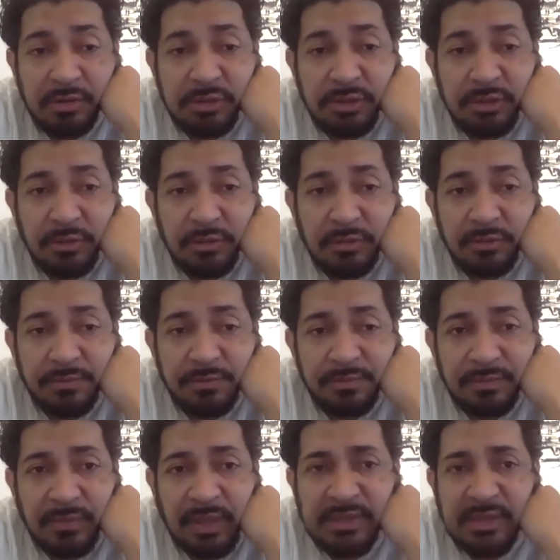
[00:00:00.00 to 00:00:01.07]
So
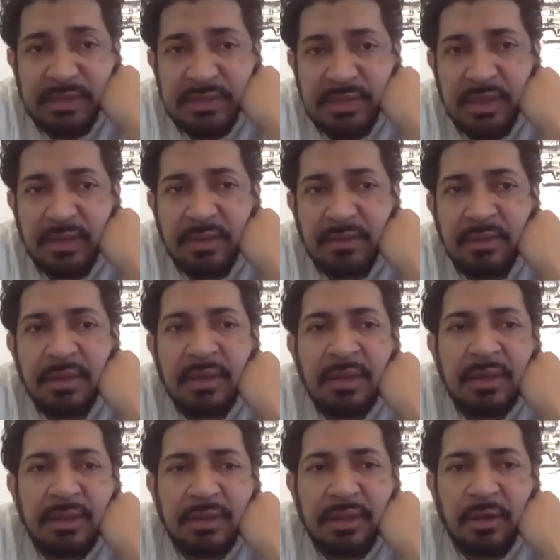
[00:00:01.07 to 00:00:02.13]
as I said,
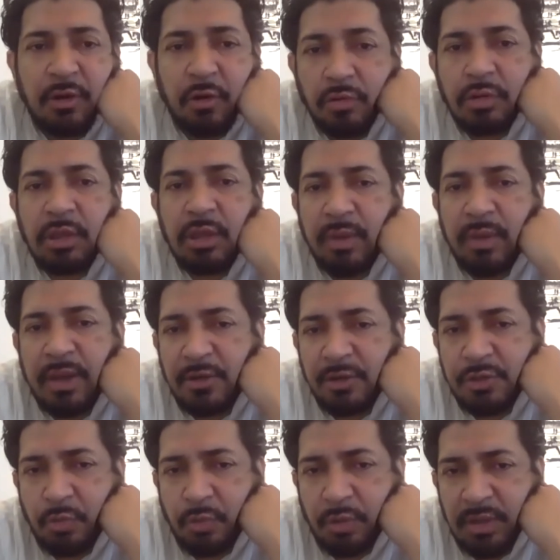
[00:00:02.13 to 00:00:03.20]
the only way to
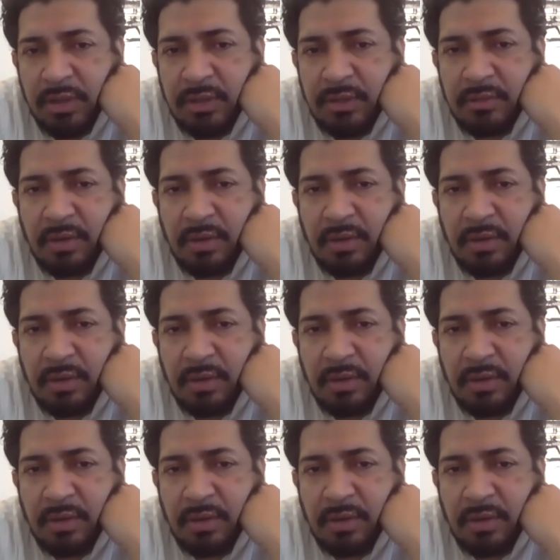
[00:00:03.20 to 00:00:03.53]
shorten it